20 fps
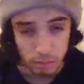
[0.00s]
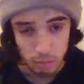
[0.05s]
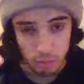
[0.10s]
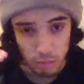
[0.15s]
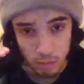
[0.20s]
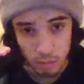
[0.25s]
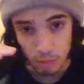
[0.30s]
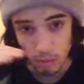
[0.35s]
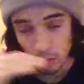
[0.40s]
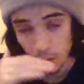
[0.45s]

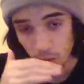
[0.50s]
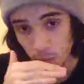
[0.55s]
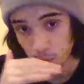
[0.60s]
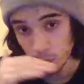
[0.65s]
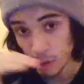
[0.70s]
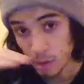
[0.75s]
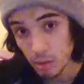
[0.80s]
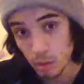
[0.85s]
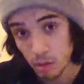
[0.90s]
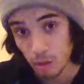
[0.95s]
So that's the
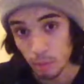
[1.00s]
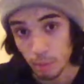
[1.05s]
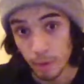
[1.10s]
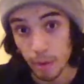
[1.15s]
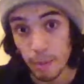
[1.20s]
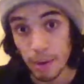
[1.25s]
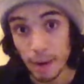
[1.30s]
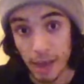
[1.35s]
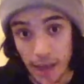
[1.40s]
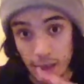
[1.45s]
basic of the
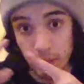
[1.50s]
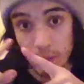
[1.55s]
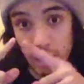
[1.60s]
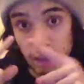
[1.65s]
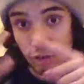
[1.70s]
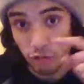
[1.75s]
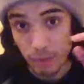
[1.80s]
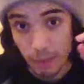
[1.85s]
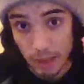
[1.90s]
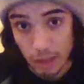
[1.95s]
pyramid. That's
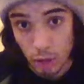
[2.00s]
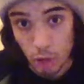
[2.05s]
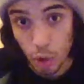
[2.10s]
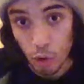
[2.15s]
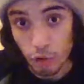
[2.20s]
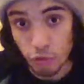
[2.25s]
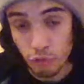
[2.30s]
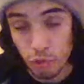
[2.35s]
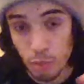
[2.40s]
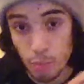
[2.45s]
actually the
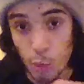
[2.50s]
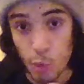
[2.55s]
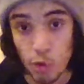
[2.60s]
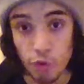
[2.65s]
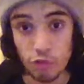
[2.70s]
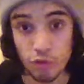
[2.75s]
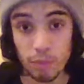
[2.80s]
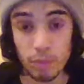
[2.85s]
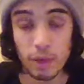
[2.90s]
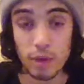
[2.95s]
largest
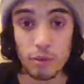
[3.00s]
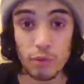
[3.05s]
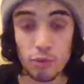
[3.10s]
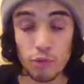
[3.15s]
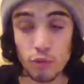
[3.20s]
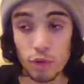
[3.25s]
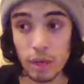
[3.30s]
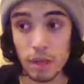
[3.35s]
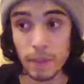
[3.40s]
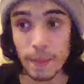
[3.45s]
portion, because
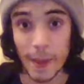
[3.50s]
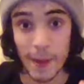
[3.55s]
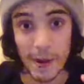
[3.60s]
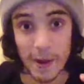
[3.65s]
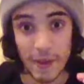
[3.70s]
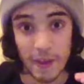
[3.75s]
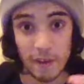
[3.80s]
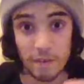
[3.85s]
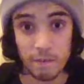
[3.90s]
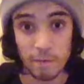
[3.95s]
you need
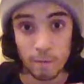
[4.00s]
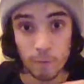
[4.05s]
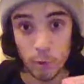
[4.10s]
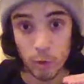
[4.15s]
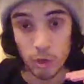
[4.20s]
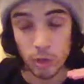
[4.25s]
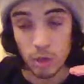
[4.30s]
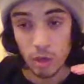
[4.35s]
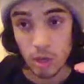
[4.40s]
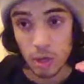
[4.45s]
that
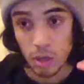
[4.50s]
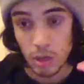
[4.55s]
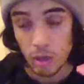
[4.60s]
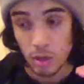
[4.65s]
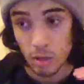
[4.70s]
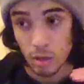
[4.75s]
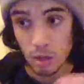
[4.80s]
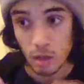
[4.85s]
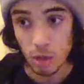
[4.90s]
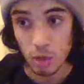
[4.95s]
every
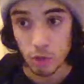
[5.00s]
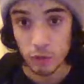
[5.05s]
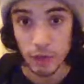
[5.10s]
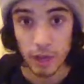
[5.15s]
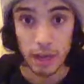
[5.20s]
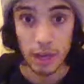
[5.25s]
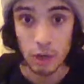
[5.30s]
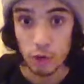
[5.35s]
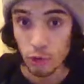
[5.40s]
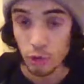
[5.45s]
single
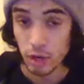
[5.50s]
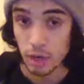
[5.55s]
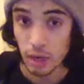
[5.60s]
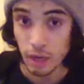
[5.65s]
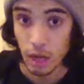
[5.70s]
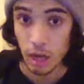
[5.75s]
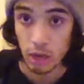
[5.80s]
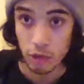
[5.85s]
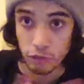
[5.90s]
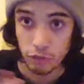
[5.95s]
day, and you need
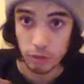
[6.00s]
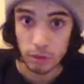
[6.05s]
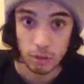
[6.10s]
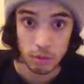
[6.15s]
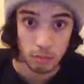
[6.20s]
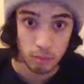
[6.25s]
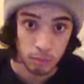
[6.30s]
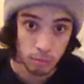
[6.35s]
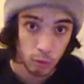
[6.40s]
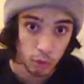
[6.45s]

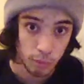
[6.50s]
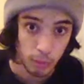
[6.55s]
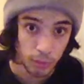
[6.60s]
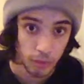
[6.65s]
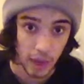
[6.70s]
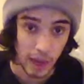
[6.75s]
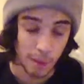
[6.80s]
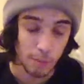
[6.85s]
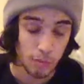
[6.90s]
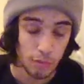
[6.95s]
actually multiple
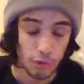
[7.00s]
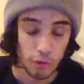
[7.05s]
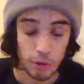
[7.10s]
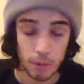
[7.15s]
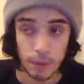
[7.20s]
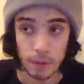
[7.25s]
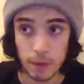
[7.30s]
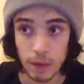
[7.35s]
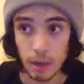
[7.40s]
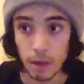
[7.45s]
times
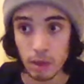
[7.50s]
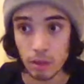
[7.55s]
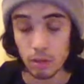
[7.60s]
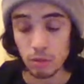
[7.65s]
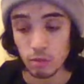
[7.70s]
during the day.